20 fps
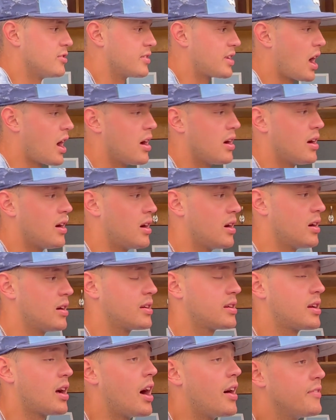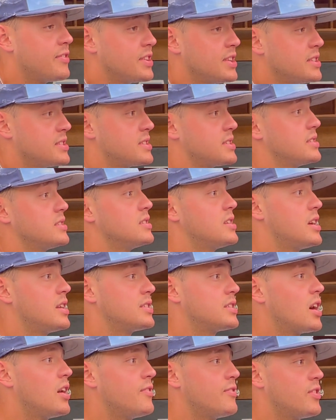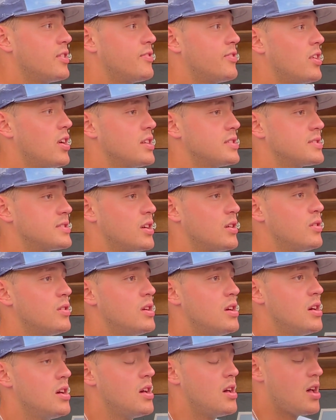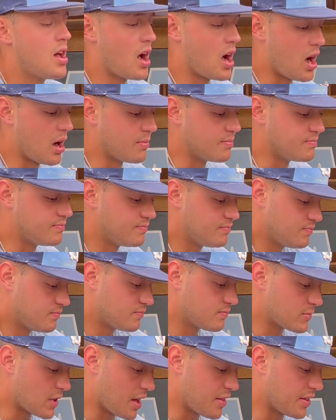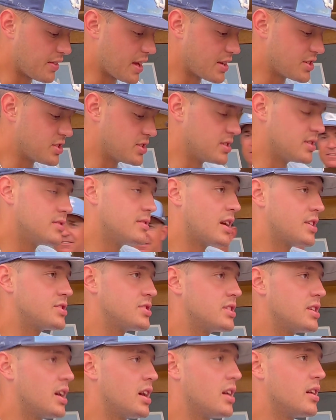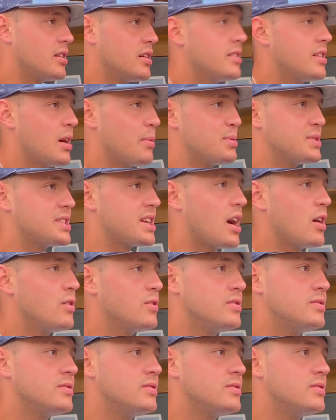of confidence and comfort for us. So, that should help us out.